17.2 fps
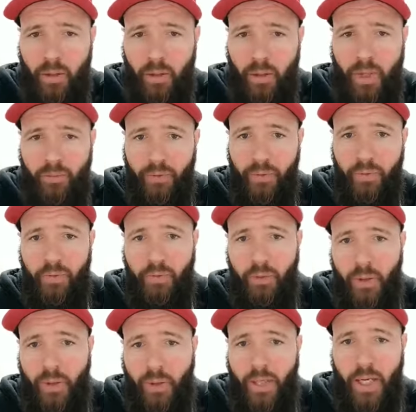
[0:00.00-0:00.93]
crafted with
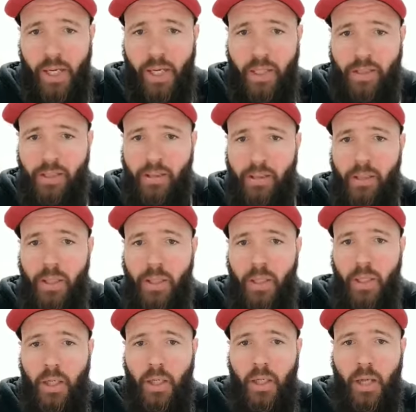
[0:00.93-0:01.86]
my own hands,
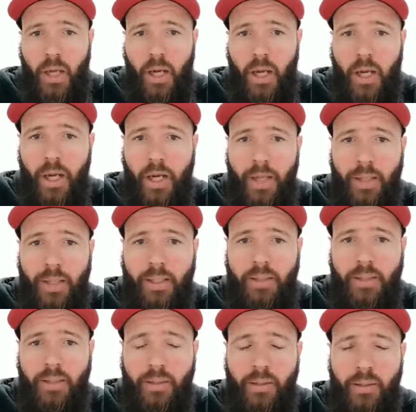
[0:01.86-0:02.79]

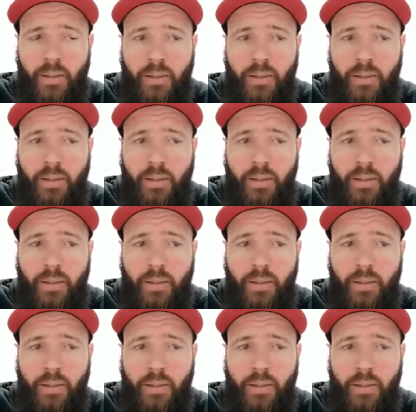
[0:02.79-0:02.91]
and